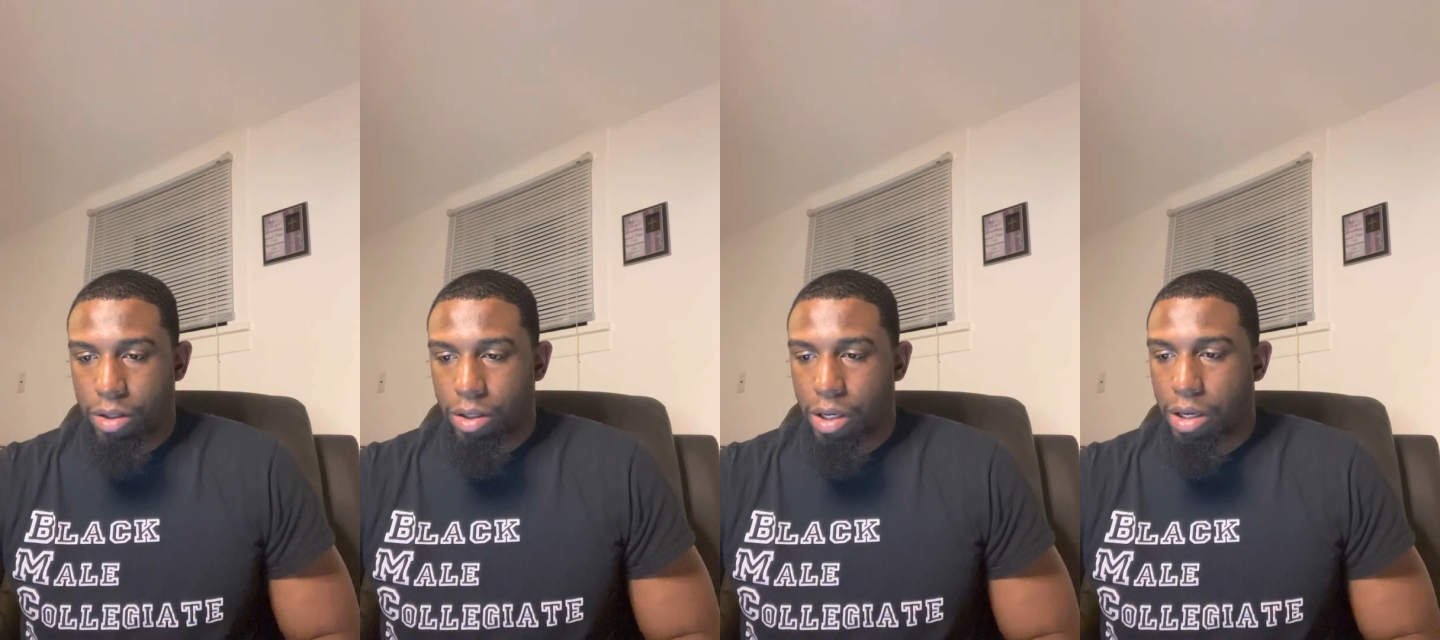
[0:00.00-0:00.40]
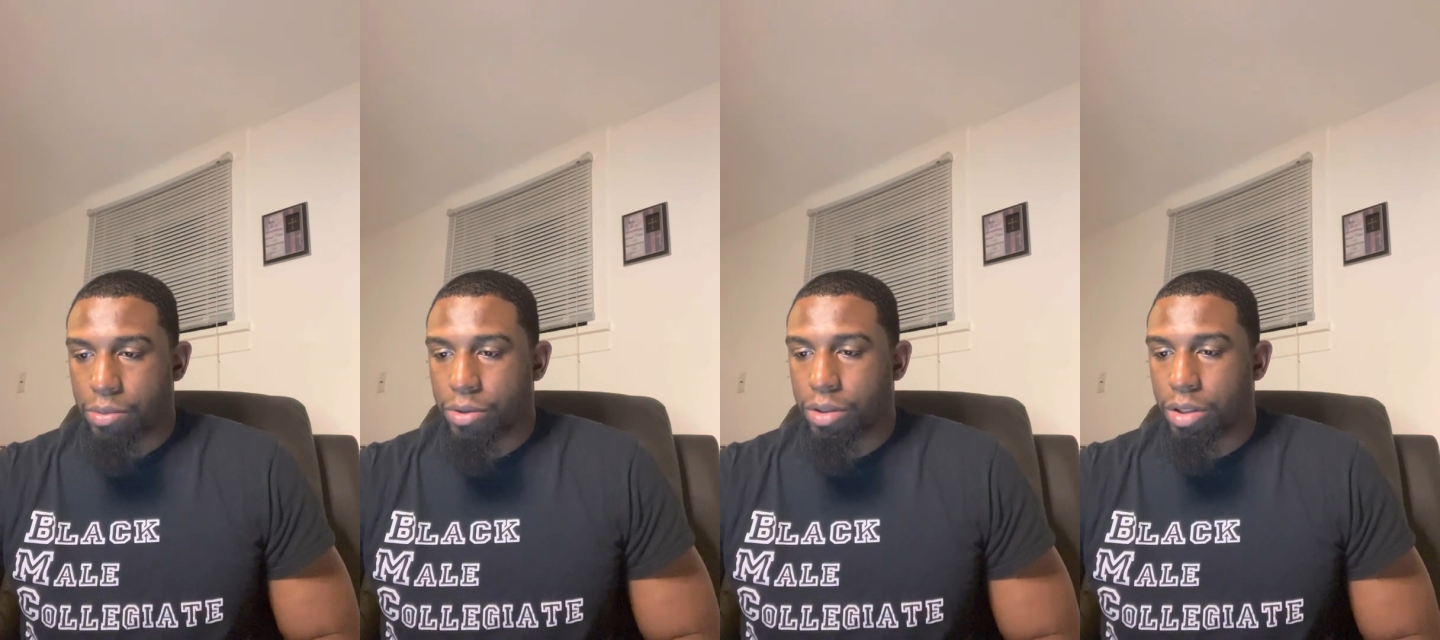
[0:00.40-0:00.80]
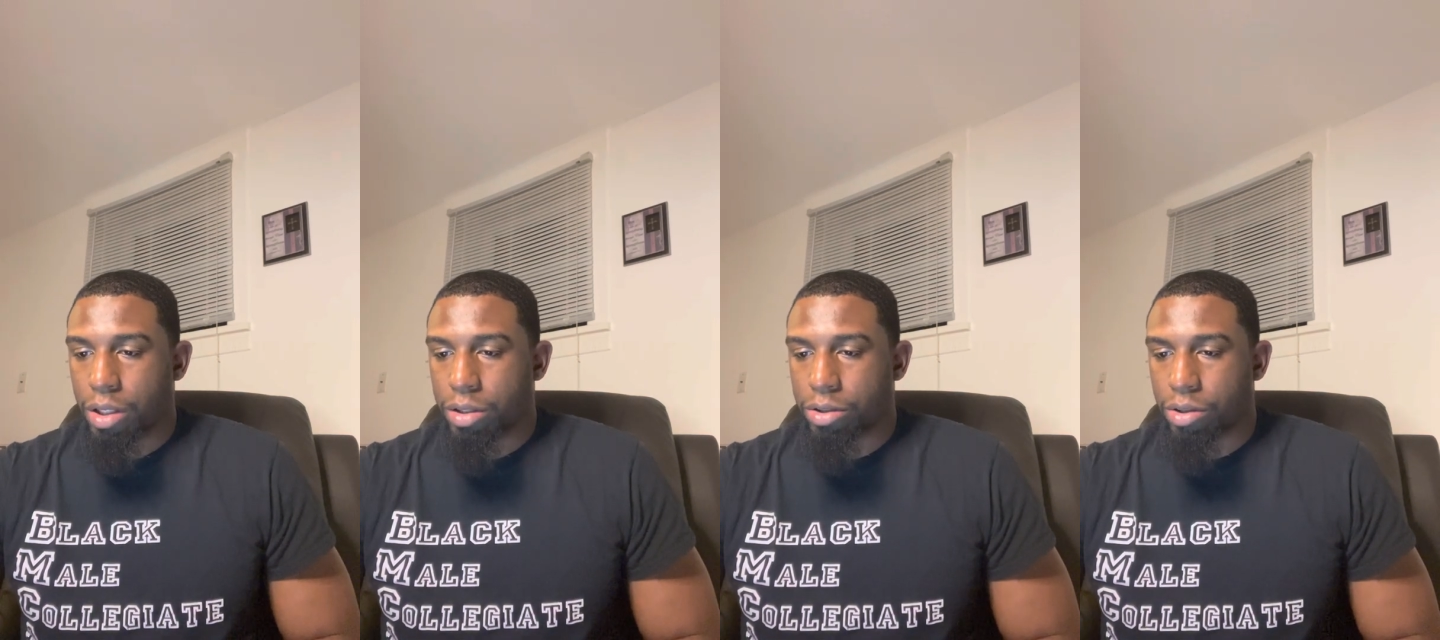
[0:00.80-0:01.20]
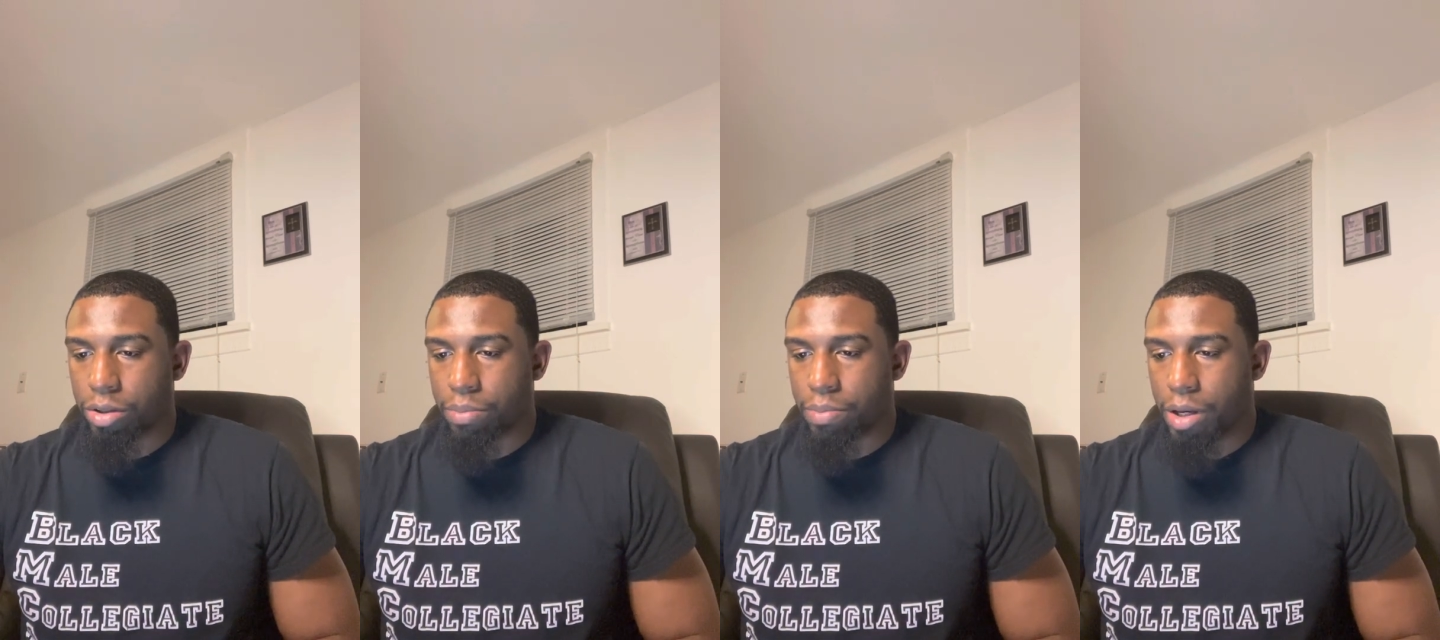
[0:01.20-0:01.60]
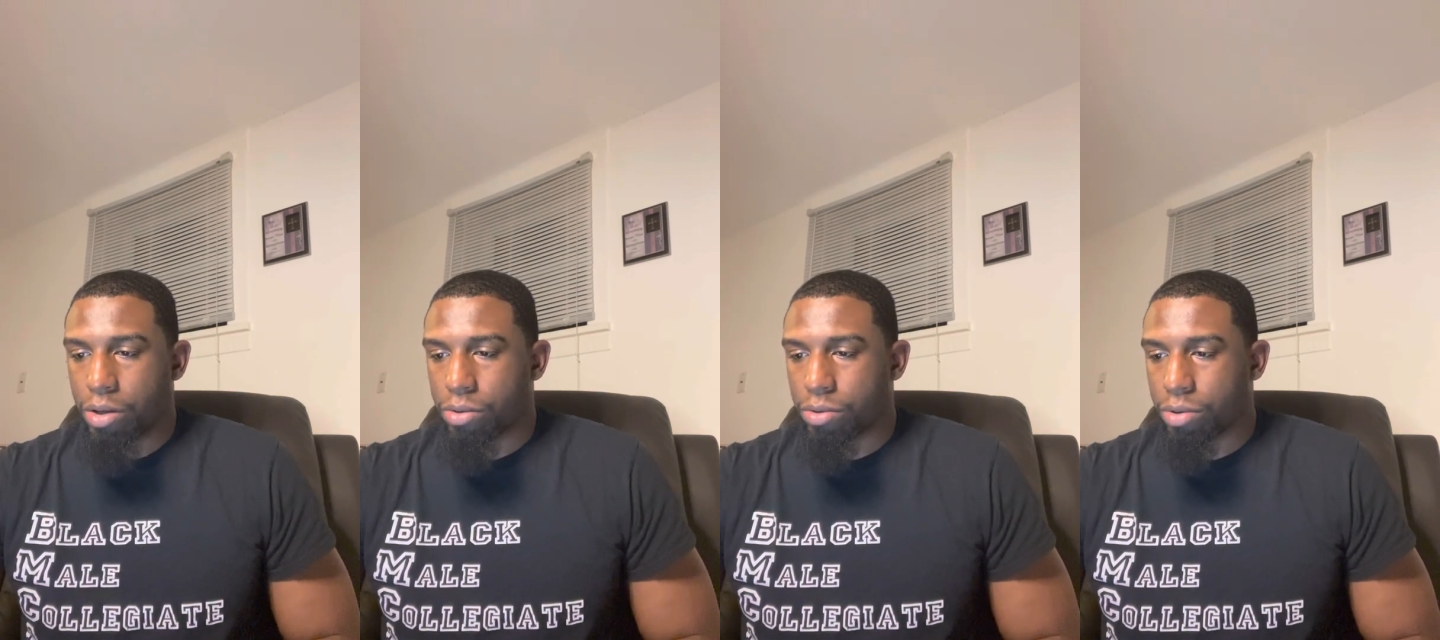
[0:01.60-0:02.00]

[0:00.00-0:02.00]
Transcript: Now I'm going to kind of talk about